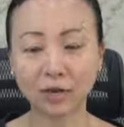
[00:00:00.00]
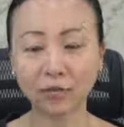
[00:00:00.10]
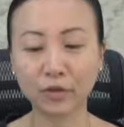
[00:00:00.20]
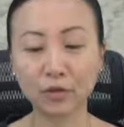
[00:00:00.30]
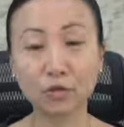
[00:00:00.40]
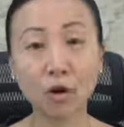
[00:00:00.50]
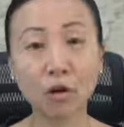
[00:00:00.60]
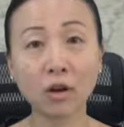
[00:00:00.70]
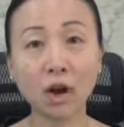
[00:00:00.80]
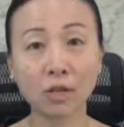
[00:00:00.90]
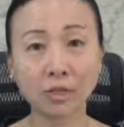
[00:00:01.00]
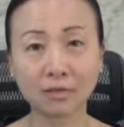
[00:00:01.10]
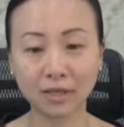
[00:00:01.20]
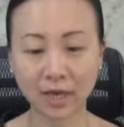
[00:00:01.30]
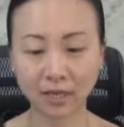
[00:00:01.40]
of strong article
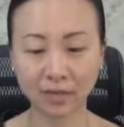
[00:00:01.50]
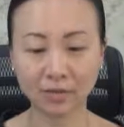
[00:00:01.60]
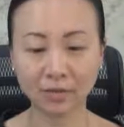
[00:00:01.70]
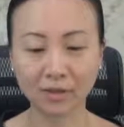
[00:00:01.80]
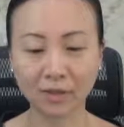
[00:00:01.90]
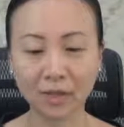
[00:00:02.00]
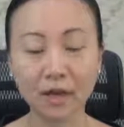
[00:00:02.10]
titles.